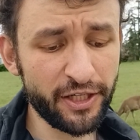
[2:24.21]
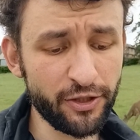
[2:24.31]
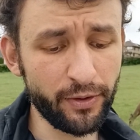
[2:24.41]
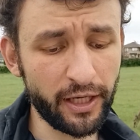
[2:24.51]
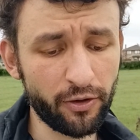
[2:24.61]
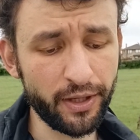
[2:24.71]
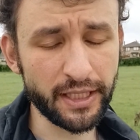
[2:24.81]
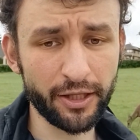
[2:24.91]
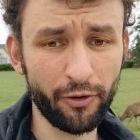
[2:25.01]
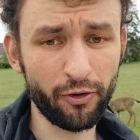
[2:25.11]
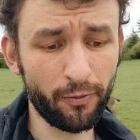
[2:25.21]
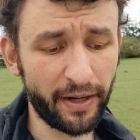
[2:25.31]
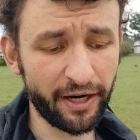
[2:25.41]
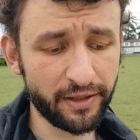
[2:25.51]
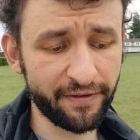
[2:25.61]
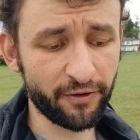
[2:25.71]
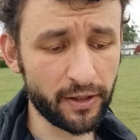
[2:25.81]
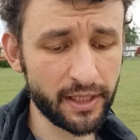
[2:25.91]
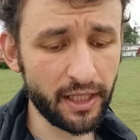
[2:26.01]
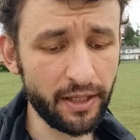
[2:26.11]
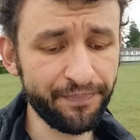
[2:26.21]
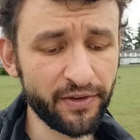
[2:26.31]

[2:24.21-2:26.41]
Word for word: to increase local biodiversity,